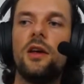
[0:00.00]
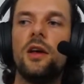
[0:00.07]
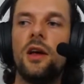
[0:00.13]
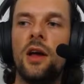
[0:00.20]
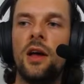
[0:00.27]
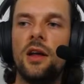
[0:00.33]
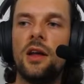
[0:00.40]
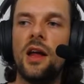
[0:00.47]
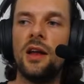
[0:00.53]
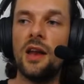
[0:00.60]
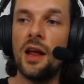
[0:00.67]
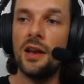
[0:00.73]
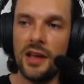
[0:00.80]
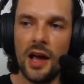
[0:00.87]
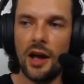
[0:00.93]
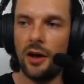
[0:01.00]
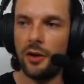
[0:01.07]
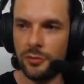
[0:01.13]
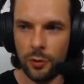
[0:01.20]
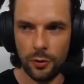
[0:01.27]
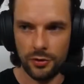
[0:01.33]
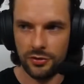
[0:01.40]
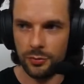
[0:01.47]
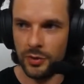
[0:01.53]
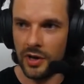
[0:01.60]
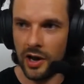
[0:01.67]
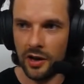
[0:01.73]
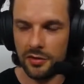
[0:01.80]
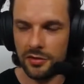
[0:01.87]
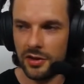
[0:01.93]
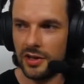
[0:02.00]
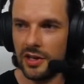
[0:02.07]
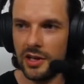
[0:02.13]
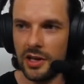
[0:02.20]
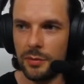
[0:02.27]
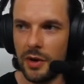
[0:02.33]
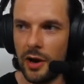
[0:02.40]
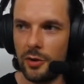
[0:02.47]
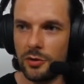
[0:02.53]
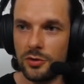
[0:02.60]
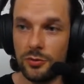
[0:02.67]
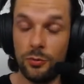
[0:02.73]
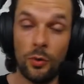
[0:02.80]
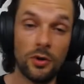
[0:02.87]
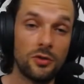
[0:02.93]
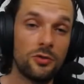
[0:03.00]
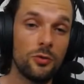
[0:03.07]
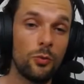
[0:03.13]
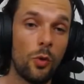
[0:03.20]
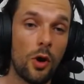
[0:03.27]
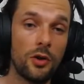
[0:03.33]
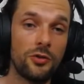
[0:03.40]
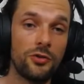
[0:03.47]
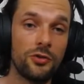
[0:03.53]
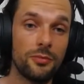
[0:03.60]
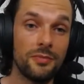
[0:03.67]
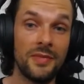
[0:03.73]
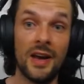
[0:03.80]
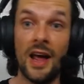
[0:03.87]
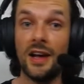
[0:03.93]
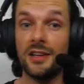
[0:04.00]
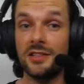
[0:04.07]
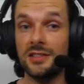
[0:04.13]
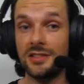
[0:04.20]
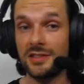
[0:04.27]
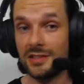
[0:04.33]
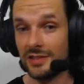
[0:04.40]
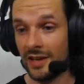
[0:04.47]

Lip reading: And yeah, of course, we are thinking about what to watch next,